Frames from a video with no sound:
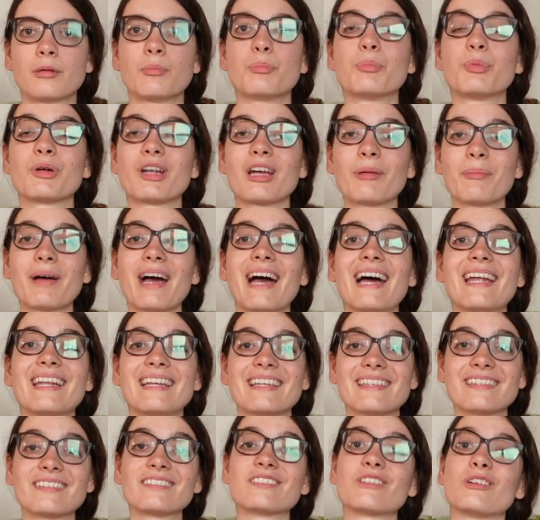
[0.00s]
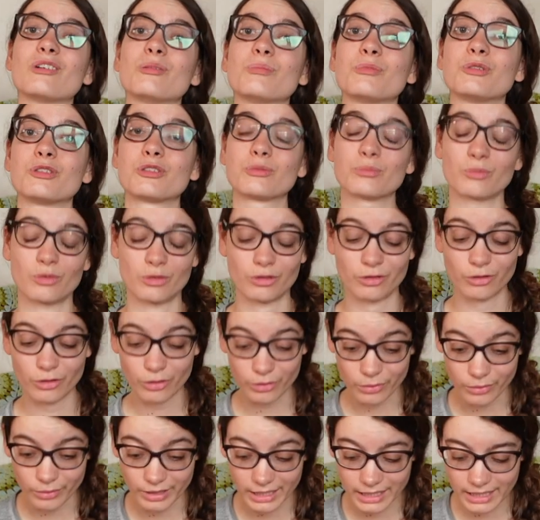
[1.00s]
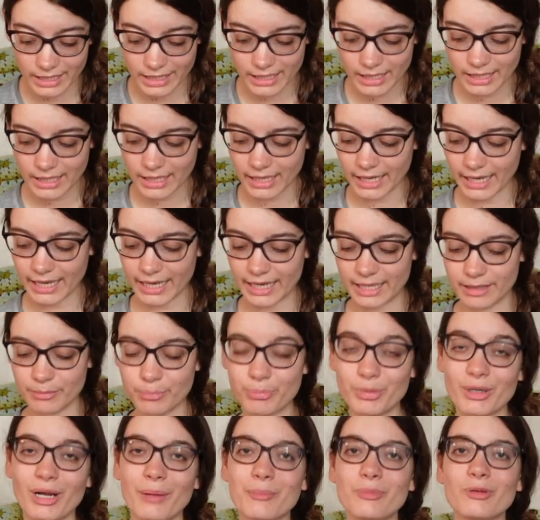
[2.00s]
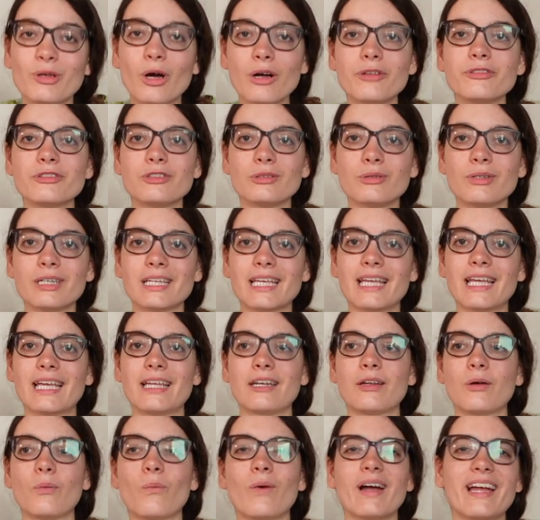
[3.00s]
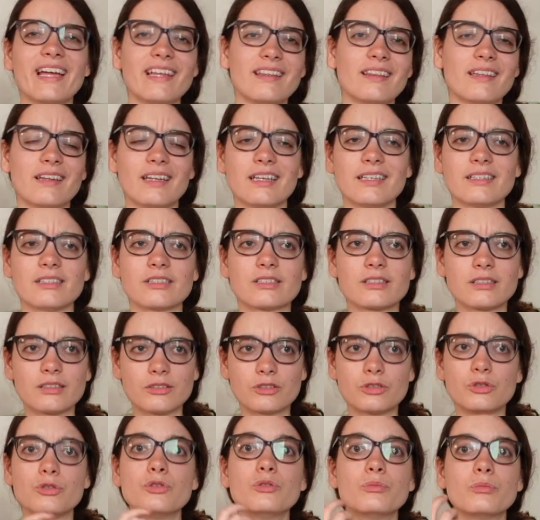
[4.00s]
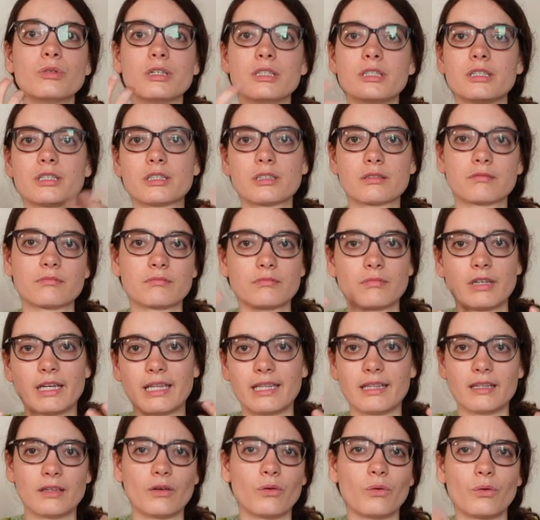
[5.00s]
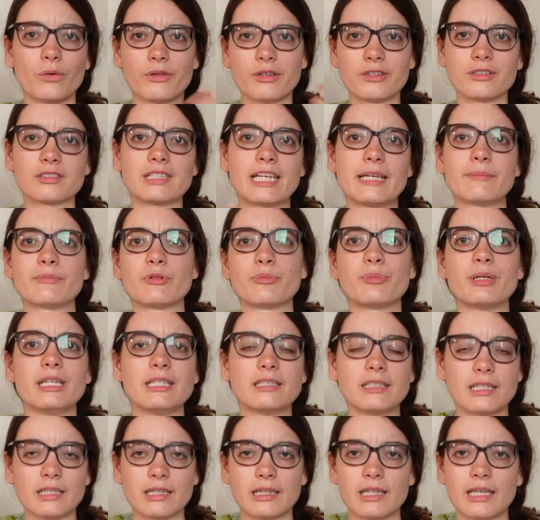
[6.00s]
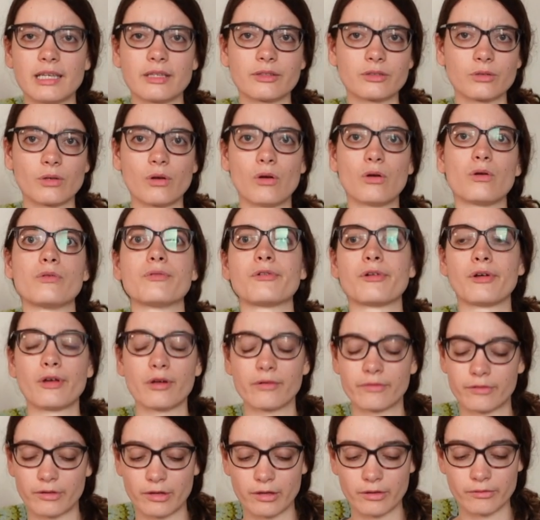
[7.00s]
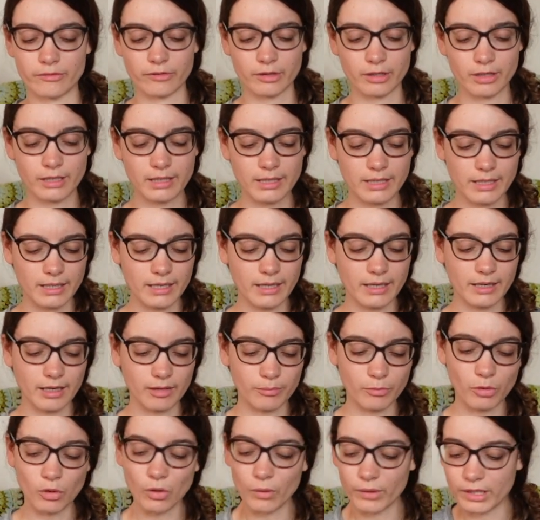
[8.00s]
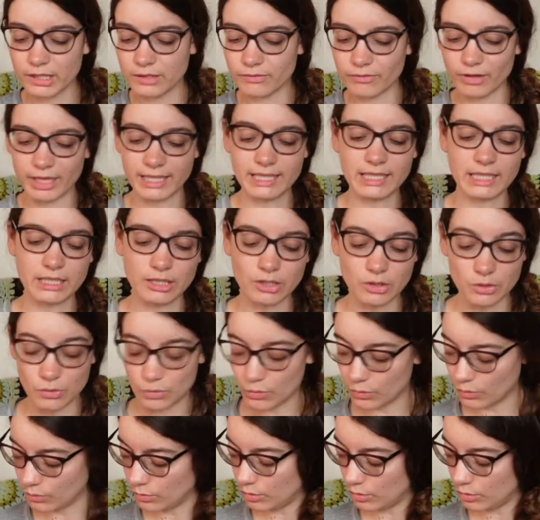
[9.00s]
but I'm adding so much more to it. And but I'm not doing it in a way that is too much and or the same repeating things over and over and over. I'm always finding new